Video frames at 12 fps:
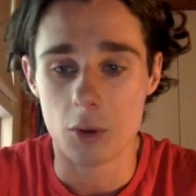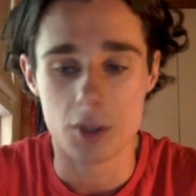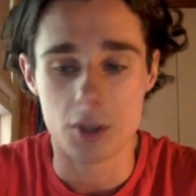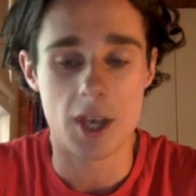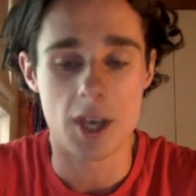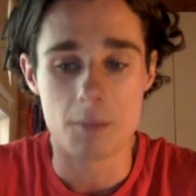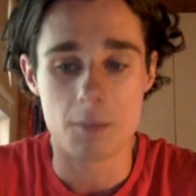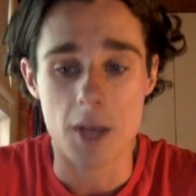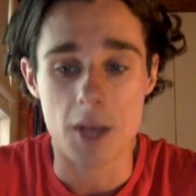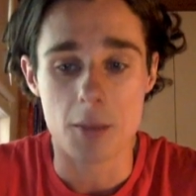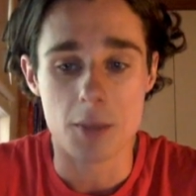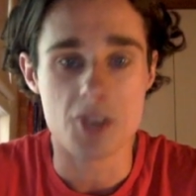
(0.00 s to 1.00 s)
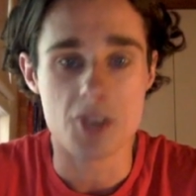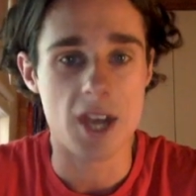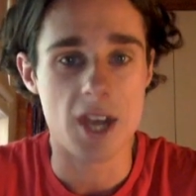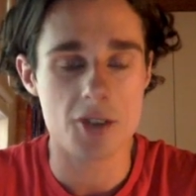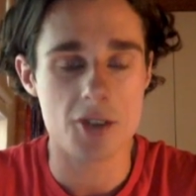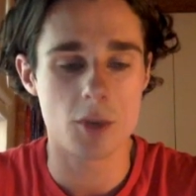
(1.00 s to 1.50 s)
get better picks
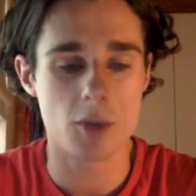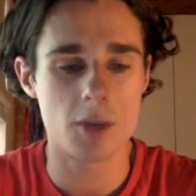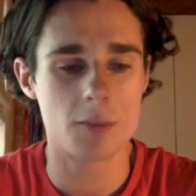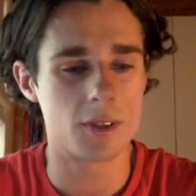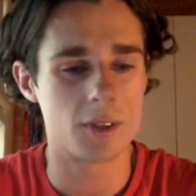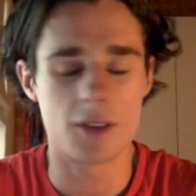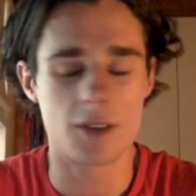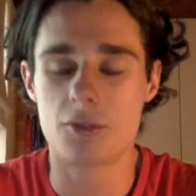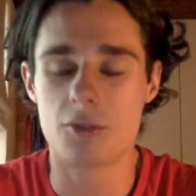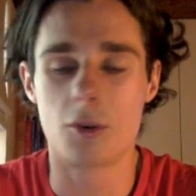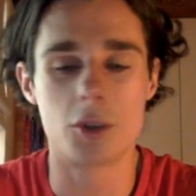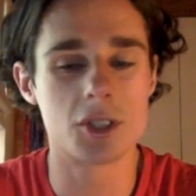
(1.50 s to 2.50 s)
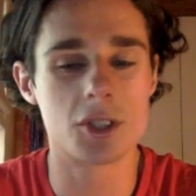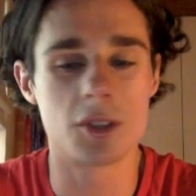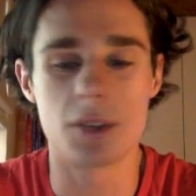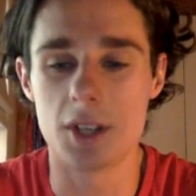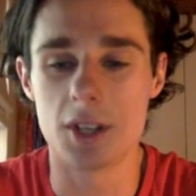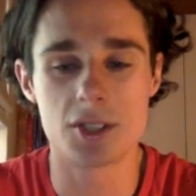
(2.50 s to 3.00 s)
elsewhere, but
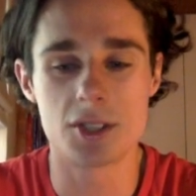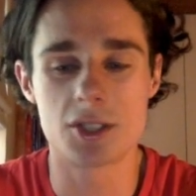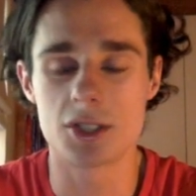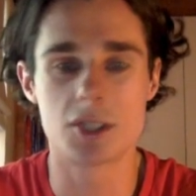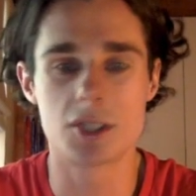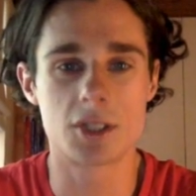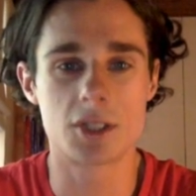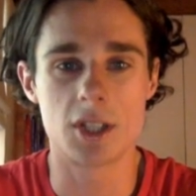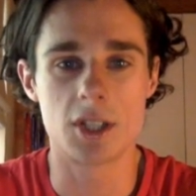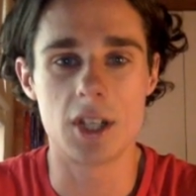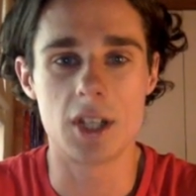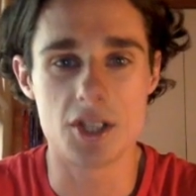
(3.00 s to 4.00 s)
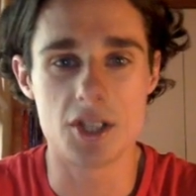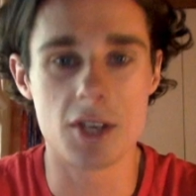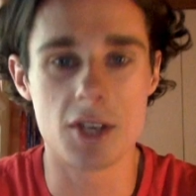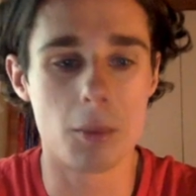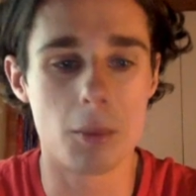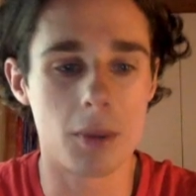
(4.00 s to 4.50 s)
unfortunately it's
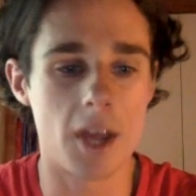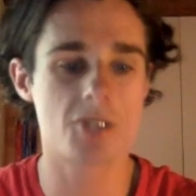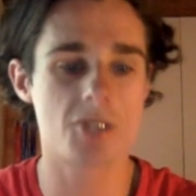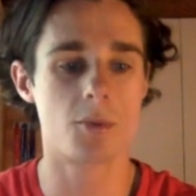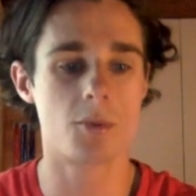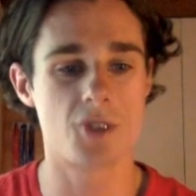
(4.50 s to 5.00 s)
irreplaceable.